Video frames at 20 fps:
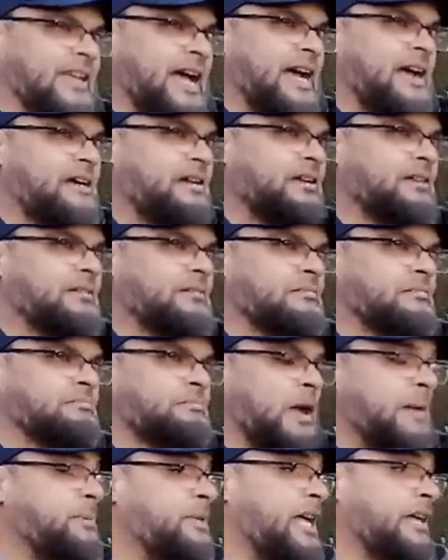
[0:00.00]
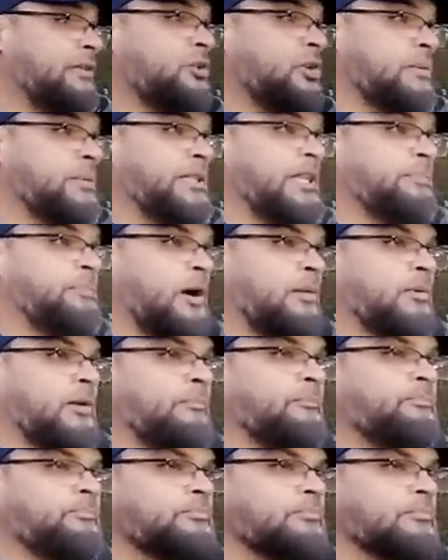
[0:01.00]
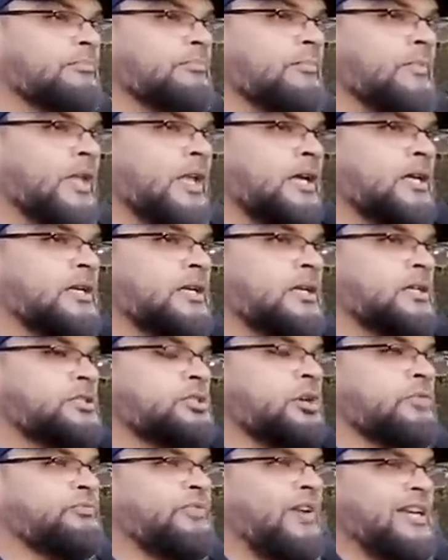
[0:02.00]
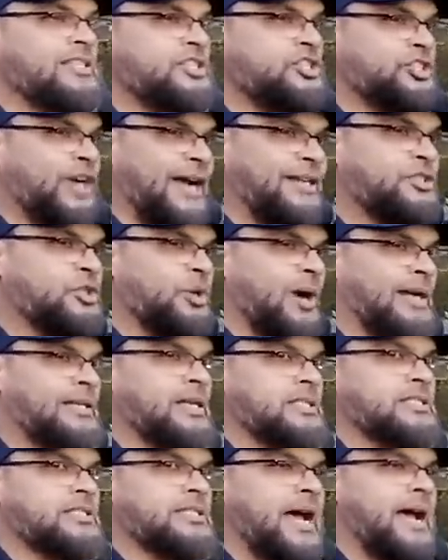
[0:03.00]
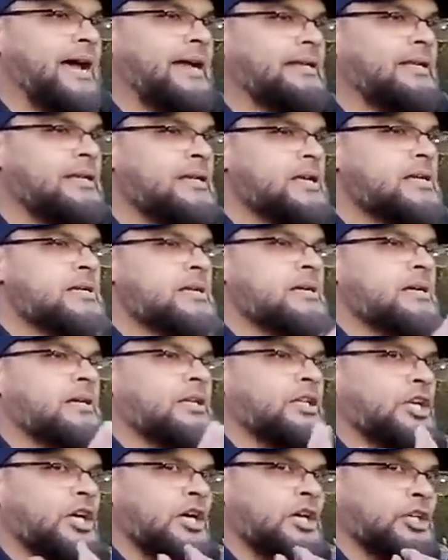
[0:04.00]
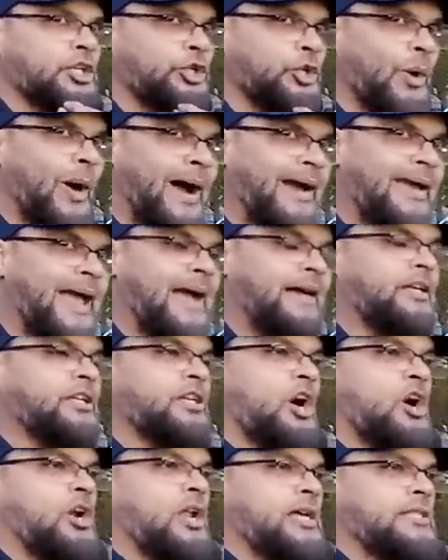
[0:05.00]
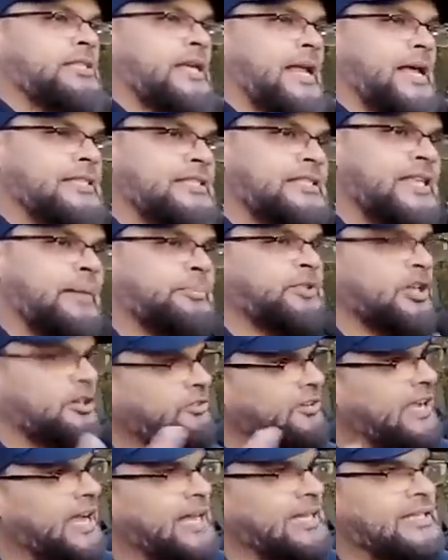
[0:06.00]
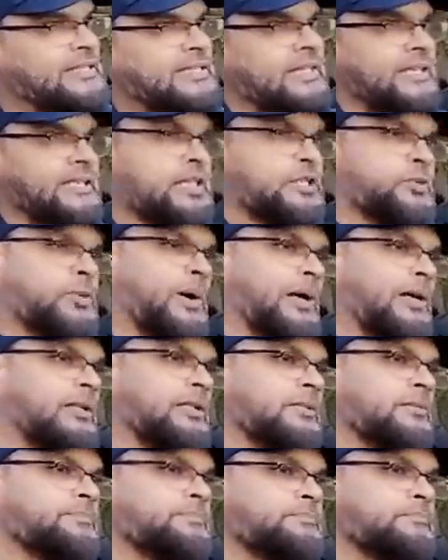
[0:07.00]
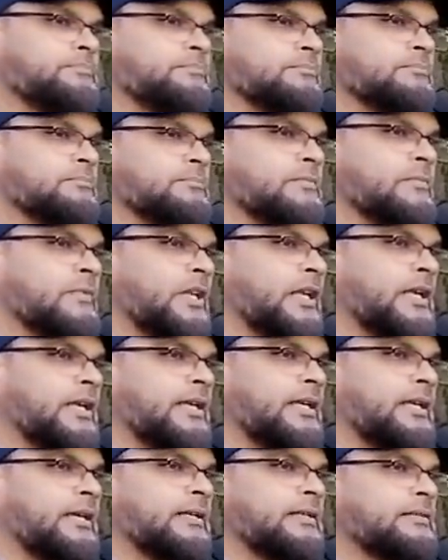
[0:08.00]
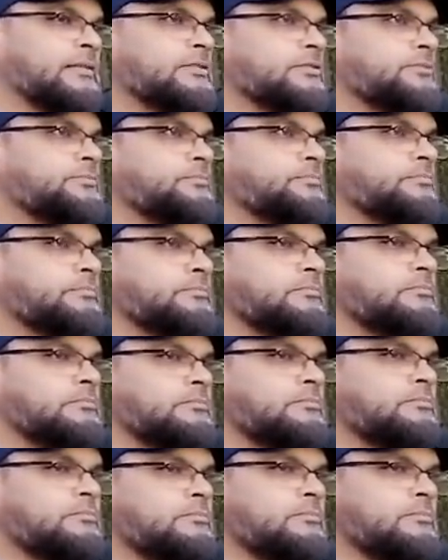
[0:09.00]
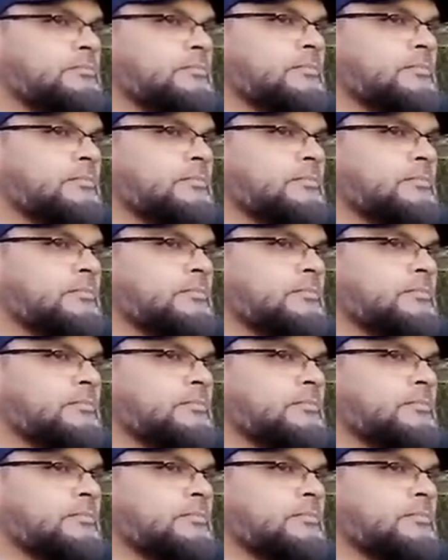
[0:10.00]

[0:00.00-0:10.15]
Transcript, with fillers: Yeah? Maybe that could be the problem. So first try to understand do I acknowledge and accept the reality in this world? Yeah, I do accept. There is the universe,